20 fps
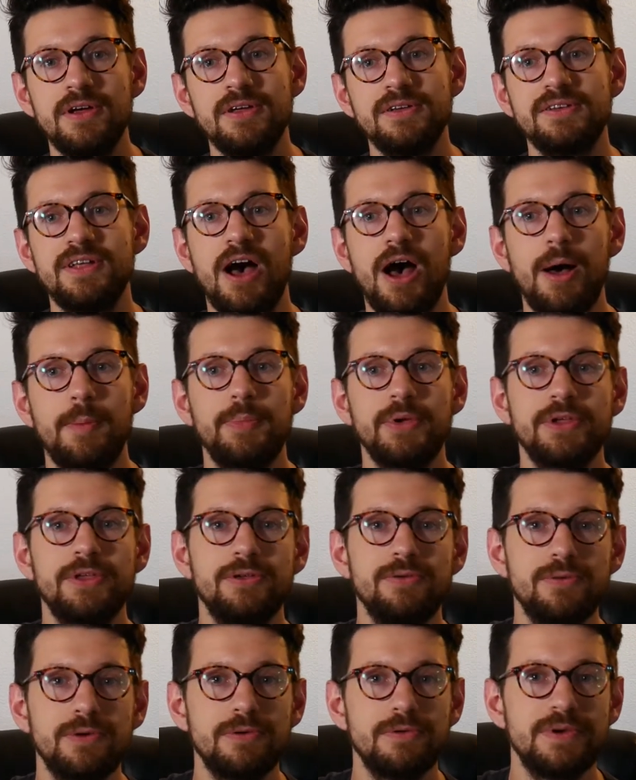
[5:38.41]
topic
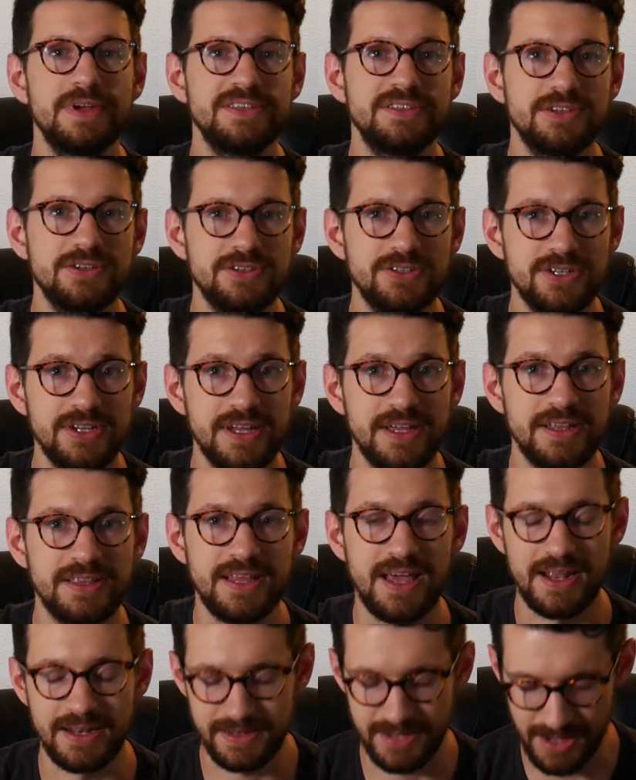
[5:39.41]
you were researching at
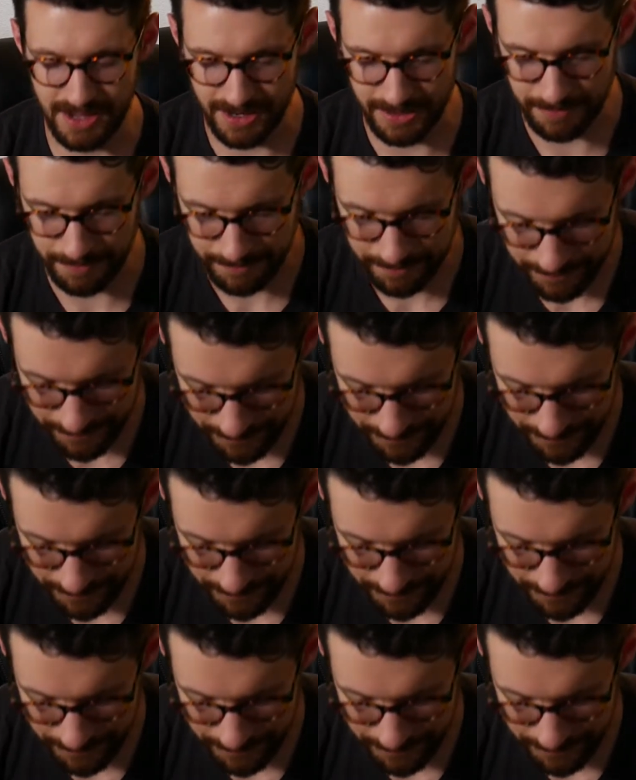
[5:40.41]
that time.